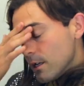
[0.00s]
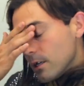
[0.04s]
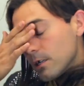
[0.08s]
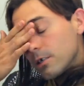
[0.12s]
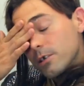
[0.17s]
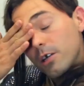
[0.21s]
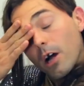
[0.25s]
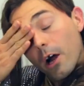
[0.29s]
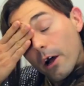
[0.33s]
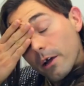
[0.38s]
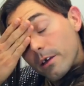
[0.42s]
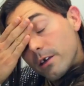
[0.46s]

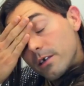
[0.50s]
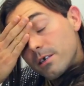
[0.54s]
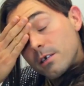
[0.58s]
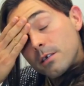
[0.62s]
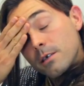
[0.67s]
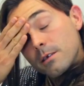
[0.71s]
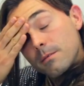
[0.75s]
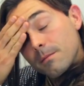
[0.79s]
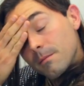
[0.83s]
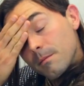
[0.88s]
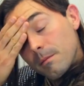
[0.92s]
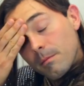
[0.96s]
Sorry,
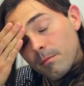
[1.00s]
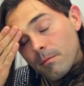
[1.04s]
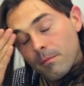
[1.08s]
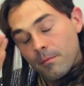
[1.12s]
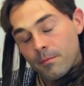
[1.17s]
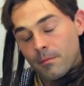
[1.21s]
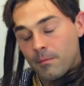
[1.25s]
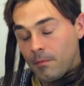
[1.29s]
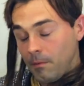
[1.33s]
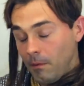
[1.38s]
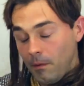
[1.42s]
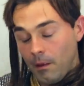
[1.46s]
this is
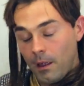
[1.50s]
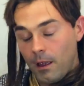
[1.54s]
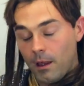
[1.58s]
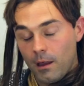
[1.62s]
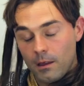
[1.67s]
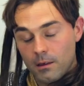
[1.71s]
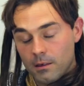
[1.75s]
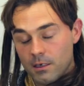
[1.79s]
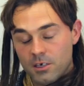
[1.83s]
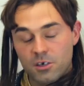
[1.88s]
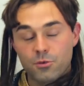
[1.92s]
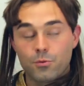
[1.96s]

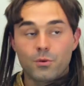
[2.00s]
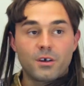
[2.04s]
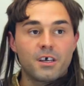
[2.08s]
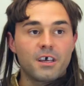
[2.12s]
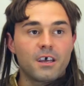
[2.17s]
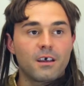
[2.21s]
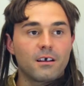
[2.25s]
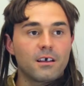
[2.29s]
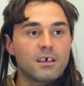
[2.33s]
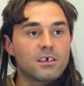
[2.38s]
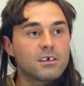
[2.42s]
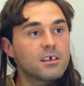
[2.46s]

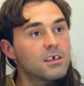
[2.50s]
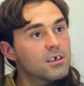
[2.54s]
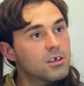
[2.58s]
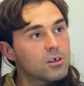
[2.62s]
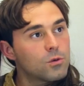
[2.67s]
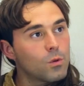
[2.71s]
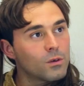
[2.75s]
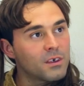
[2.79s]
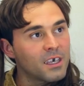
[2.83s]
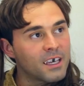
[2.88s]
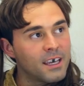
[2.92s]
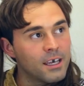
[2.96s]
ridiculous.
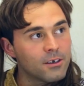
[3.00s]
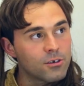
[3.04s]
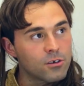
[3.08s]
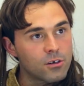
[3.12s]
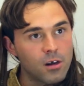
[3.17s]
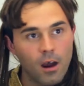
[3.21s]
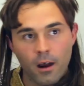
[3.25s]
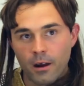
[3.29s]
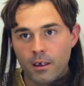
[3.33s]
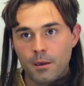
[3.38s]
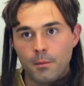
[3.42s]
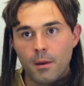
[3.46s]
This is what the kids
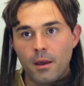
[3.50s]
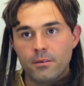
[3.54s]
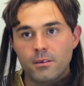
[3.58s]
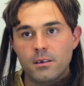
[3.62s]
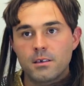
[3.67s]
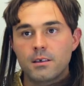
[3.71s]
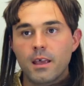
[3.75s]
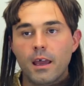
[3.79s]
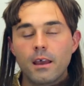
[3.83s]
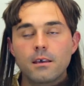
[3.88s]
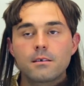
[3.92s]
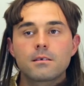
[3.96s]
are talking about
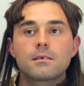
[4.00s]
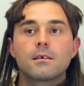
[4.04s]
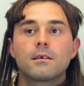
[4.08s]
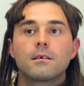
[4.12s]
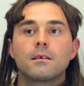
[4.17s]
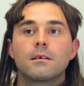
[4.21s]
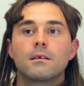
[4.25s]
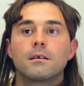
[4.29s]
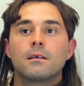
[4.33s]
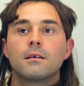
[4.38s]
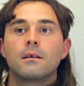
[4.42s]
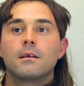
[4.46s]
these days?
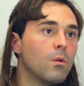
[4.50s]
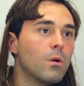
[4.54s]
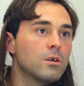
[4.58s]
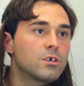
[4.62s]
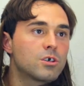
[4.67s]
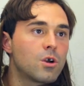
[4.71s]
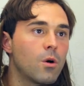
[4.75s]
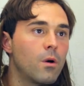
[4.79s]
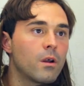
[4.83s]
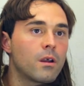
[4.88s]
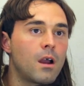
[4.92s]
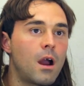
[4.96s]

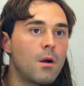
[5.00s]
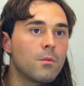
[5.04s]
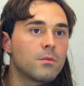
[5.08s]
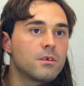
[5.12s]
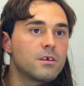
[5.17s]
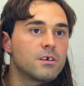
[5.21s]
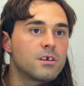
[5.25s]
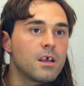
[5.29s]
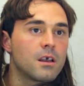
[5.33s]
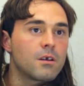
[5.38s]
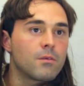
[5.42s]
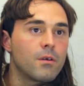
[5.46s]
What's going on
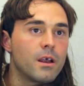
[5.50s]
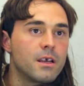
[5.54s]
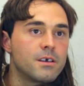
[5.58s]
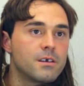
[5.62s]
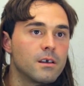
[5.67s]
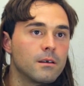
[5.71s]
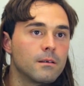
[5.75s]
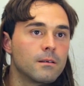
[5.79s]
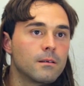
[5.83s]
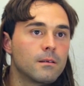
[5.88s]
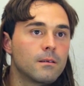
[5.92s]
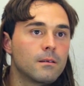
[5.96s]
with the
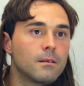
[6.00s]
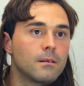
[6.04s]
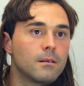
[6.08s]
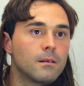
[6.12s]
generation?